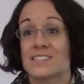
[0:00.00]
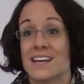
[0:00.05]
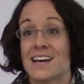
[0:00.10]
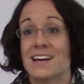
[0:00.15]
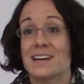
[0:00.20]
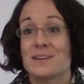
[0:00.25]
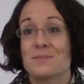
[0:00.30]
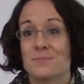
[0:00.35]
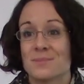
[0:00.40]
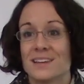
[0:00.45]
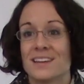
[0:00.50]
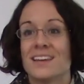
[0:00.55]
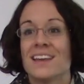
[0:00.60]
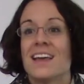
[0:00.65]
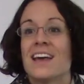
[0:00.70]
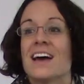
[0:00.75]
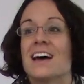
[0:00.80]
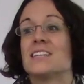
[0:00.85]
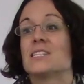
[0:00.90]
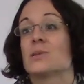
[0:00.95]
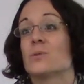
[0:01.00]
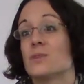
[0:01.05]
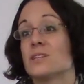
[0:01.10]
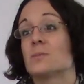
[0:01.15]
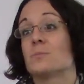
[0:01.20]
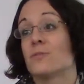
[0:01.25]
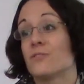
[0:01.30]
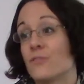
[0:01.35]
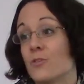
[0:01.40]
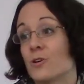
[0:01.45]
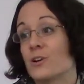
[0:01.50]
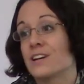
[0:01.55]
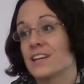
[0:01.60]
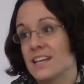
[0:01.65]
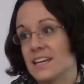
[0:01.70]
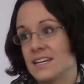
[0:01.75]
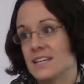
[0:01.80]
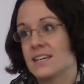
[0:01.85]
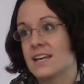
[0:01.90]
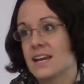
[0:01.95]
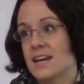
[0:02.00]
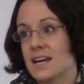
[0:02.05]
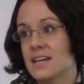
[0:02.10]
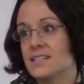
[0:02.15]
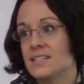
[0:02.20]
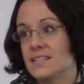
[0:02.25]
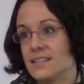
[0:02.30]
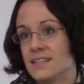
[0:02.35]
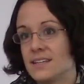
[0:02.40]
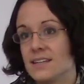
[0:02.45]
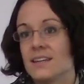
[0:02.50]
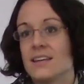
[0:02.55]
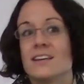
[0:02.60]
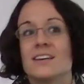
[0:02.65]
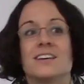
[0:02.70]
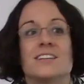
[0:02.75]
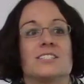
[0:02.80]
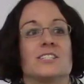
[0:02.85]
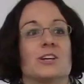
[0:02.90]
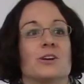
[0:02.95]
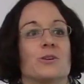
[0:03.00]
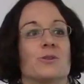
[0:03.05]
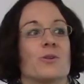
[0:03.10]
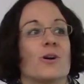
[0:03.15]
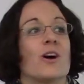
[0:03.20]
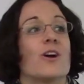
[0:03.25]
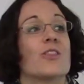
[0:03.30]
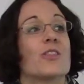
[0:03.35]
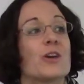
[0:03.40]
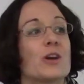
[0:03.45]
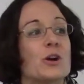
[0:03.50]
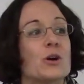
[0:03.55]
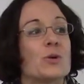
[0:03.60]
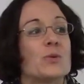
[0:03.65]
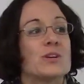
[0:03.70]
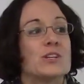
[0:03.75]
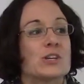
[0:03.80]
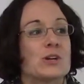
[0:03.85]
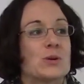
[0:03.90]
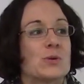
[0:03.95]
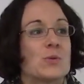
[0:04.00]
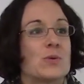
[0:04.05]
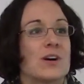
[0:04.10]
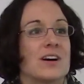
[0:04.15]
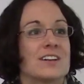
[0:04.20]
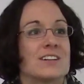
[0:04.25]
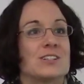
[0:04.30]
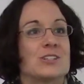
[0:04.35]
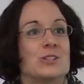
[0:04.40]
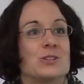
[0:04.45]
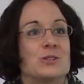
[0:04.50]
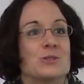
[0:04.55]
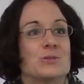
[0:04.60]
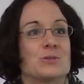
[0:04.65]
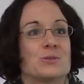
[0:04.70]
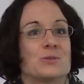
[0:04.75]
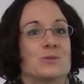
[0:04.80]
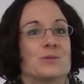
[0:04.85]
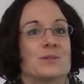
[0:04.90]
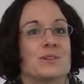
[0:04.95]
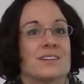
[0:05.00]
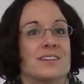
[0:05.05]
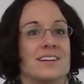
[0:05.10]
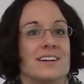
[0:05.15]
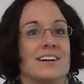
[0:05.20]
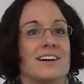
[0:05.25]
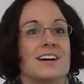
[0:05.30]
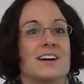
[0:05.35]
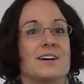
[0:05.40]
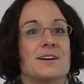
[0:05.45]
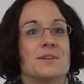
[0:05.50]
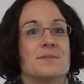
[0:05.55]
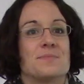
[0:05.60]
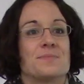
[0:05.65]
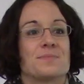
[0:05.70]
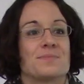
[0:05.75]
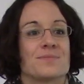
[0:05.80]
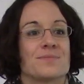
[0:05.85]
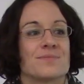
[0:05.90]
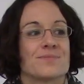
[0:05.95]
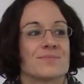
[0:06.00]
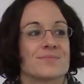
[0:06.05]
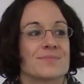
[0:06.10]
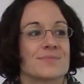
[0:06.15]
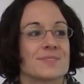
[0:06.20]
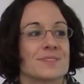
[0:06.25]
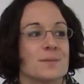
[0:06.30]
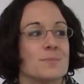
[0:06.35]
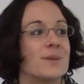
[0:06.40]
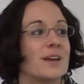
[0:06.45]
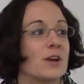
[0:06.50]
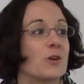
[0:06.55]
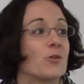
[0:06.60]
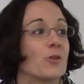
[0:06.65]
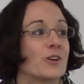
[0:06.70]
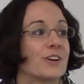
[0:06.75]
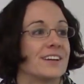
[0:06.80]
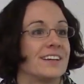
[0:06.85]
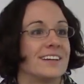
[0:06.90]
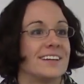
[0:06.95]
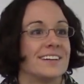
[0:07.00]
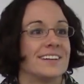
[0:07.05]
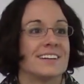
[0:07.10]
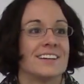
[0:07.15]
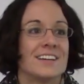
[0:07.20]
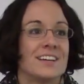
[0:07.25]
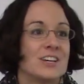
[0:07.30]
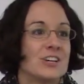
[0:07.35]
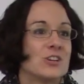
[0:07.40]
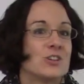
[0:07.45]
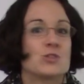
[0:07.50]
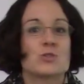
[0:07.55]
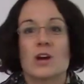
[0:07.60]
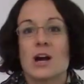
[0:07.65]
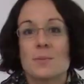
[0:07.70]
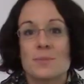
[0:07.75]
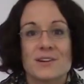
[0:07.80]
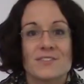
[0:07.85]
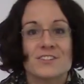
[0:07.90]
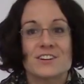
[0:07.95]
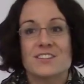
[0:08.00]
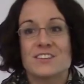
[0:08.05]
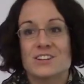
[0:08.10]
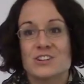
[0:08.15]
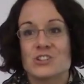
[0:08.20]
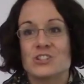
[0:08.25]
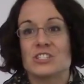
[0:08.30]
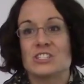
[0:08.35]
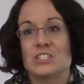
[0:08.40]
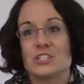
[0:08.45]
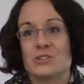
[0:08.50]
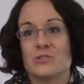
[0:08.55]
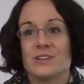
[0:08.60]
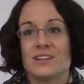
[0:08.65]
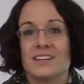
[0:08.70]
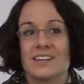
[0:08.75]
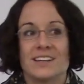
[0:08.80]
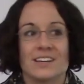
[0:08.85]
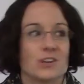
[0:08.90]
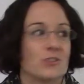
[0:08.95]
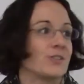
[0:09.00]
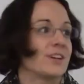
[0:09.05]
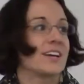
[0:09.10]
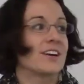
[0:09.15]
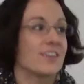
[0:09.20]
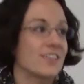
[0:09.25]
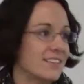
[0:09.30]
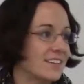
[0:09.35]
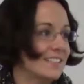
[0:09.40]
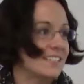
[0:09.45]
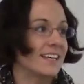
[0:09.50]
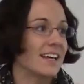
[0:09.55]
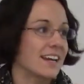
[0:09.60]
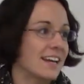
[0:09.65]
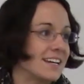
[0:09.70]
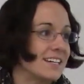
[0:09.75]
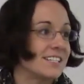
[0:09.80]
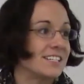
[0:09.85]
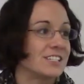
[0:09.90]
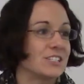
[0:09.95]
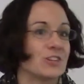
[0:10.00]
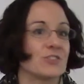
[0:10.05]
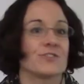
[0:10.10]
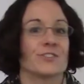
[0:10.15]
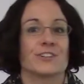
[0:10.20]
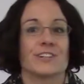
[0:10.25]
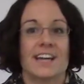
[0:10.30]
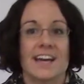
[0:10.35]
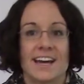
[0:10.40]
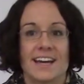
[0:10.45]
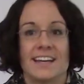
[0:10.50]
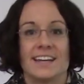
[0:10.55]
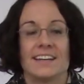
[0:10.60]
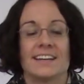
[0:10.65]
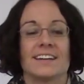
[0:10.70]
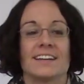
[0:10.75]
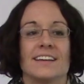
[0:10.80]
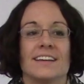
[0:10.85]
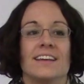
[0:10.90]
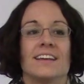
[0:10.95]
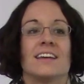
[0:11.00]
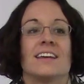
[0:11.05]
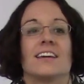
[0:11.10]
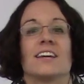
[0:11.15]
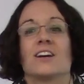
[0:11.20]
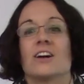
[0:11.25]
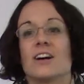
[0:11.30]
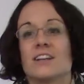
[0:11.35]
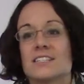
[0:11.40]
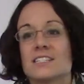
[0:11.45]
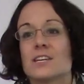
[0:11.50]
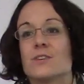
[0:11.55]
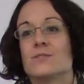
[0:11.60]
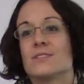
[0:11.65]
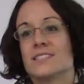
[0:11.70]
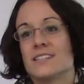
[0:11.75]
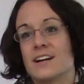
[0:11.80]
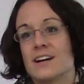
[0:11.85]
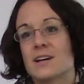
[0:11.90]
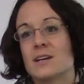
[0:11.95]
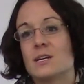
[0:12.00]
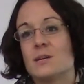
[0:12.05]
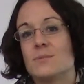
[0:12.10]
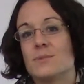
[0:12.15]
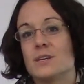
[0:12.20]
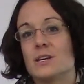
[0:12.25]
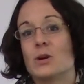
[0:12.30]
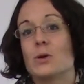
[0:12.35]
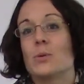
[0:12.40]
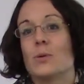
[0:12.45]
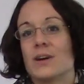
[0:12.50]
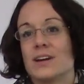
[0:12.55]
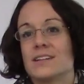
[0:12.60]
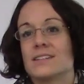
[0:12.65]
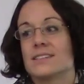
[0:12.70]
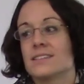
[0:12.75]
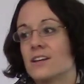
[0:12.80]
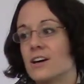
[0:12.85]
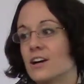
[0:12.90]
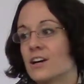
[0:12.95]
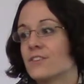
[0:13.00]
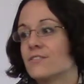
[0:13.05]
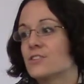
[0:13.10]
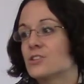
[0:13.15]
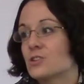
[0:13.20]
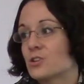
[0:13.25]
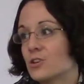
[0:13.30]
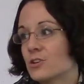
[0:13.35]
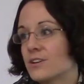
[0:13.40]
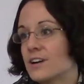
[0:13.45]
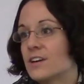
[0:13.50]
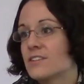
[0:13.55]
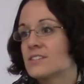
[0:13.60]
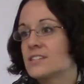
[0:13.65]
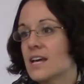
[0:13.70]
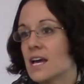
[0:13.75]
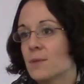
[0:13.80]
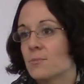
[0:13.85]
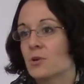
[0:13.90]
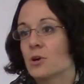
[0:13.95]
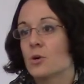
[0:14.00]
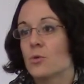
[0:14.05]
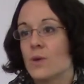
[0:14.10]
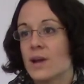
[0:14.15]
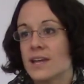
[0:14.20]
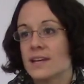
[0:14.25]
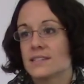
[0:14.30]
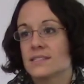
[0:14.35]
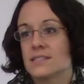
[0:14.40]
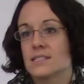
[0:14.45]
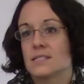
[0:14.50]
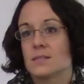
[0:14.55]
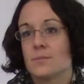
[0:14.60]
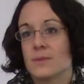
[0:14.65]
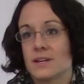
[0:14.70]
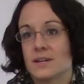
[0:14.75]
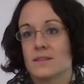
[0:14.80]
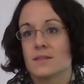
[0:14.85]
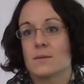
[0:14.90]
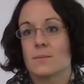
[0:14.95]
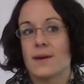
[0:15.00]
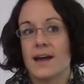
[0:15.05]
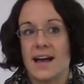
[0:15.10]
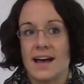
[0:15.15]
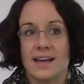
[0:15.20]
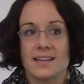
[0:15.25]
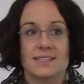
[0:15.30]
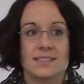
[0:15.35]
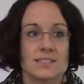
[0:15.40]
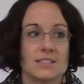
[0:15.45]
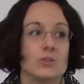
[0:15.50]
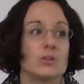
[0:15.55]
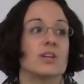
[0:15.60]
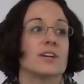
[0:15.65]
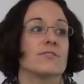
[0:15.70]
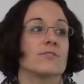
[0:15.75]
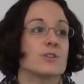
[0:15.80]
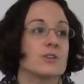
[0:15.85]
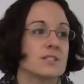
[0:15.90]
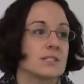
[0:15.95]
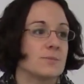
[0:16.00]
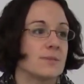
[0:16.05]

time as it was before to get a net ID. So although we don't want to um, make Courtney drop everything she's doing and create all these net IDs overnight, it also is not going to be quite as long of a turnaround time or a wait as it's been in the past. So give her as